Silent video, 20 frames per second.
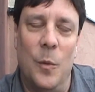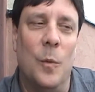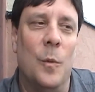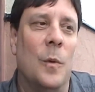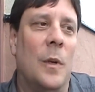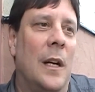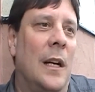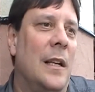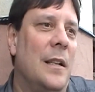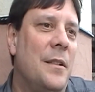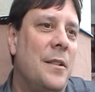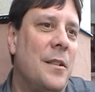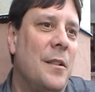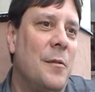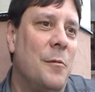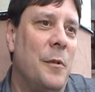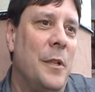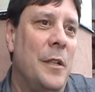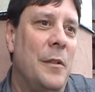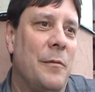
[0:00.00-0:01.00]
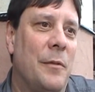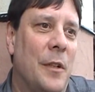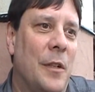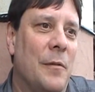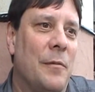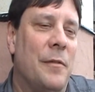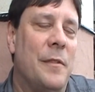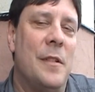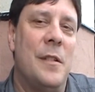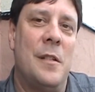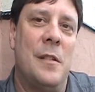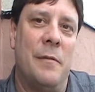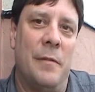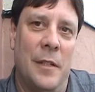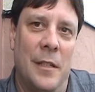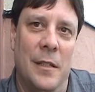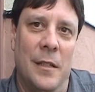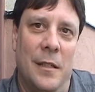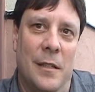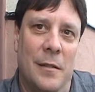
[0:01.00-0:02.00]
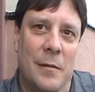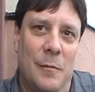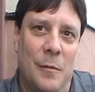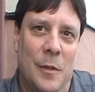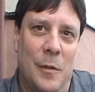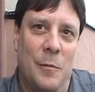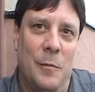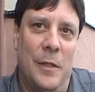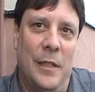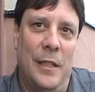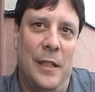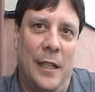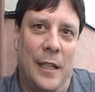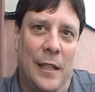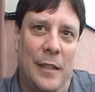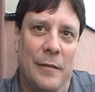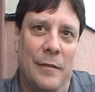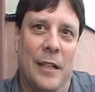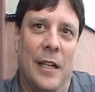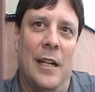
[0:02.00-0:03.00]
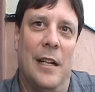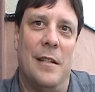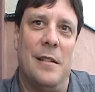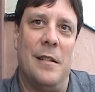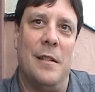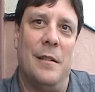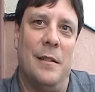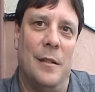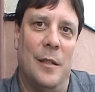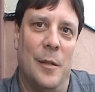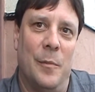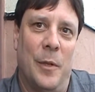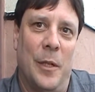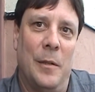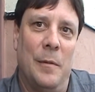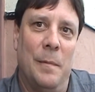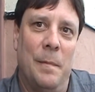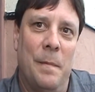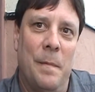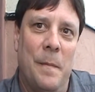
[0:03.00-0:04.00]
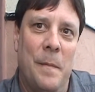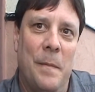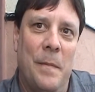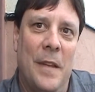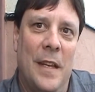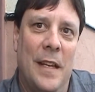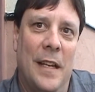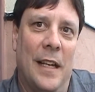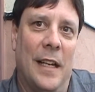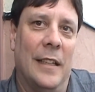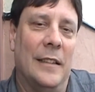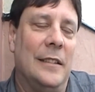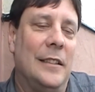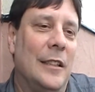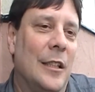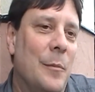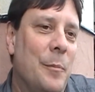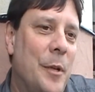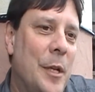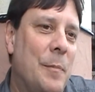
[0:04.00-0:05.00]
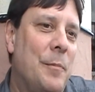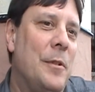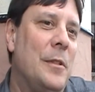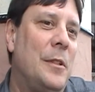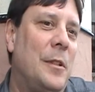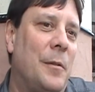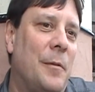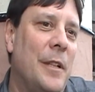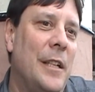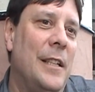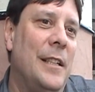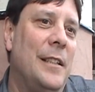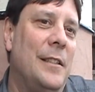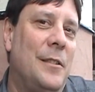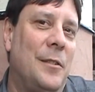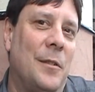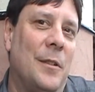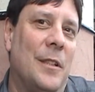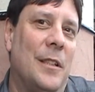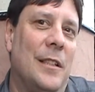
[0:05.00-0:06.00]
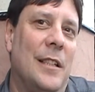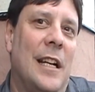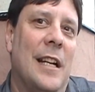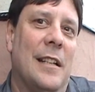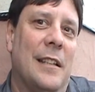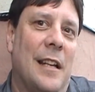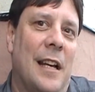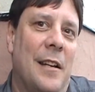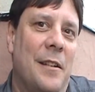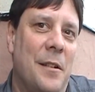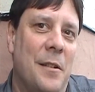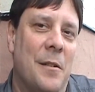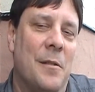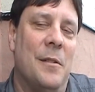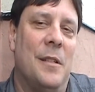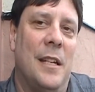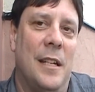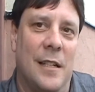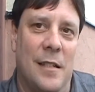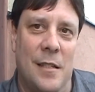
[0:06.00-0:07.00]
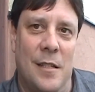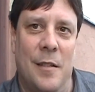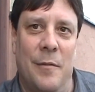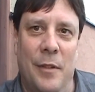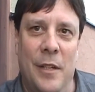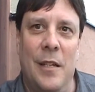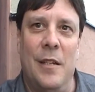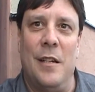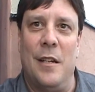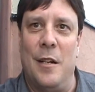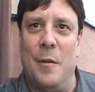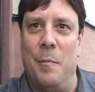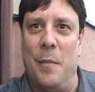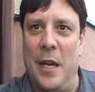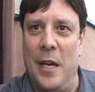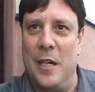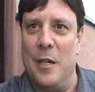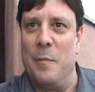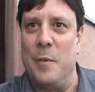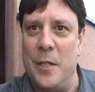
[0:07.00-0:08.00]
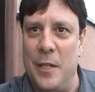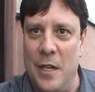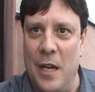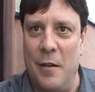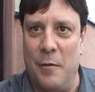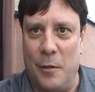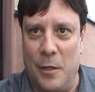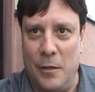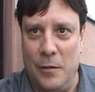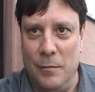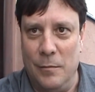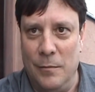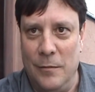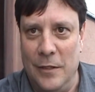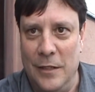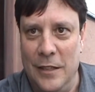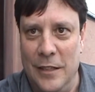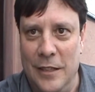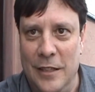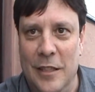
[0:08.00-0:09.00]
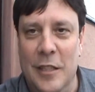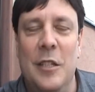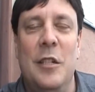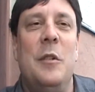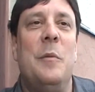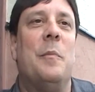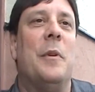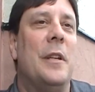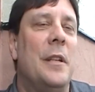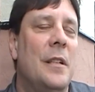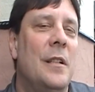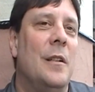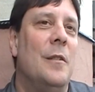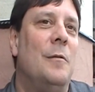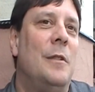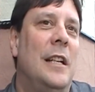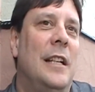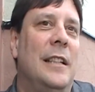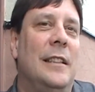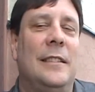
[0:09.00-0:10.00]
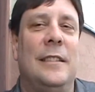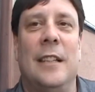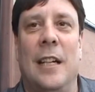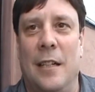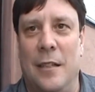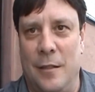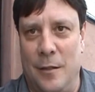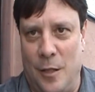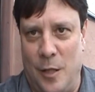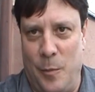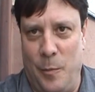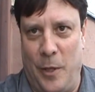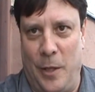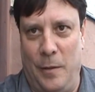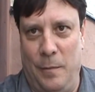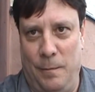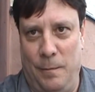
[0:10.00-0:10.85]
Why should we vote for a civilian when we have guys in the army? Hmm. And some people treat it sort of like that. You don't take a civilian and make him a general. But you know what? It's not an army.